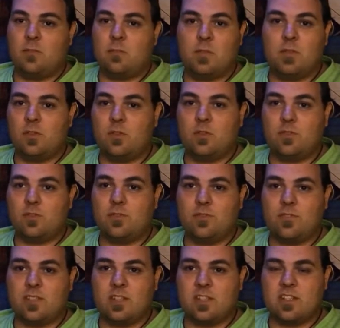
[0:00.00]
didn't
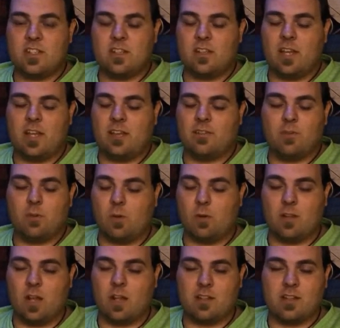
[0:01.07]
move until like 4
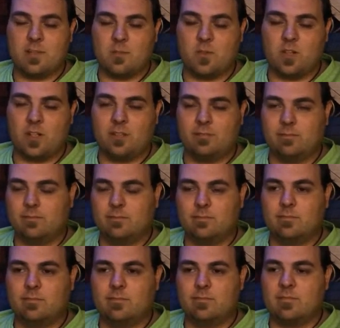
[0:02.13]
o'clock this morning.
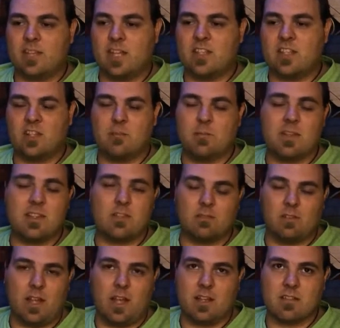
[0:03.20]
I took a muscle
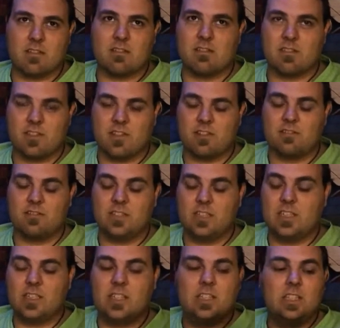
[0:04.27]
relaxer, so
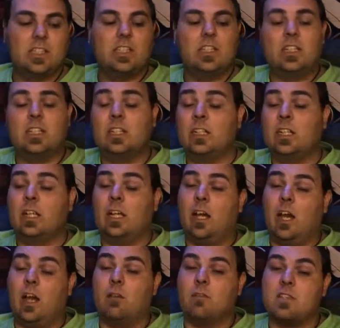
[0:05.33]

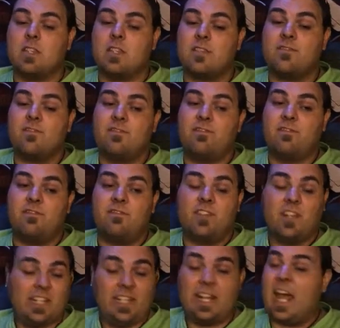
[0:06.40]
I was
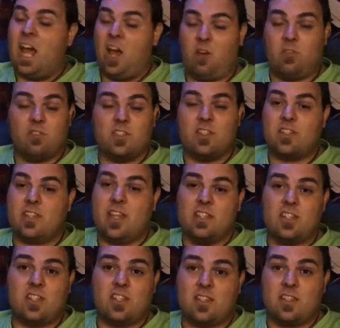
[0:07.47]
fucking out.
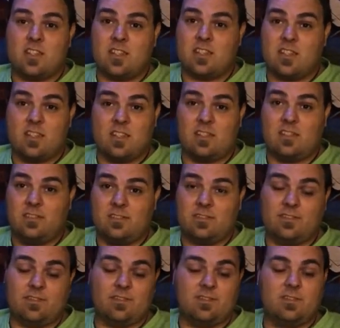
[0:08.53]
That's just,
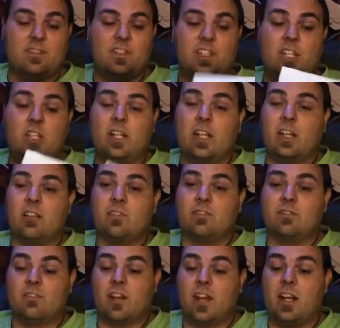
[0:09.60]
you know, like
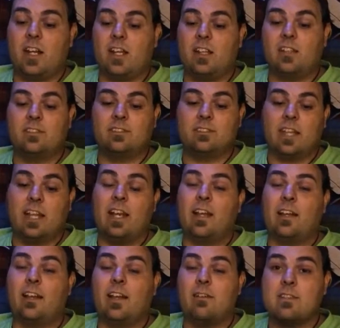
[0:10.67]
on Friday
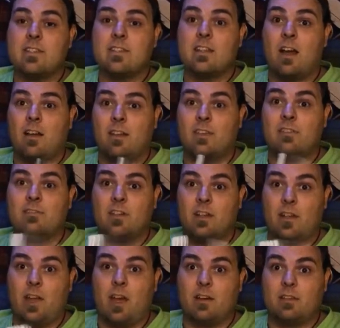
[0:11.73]
I was knocked the
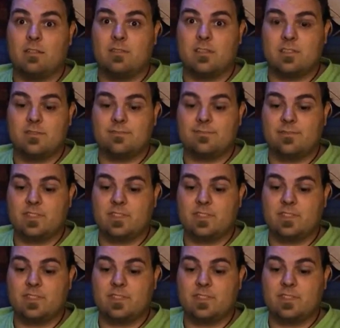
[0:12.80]
fuck out.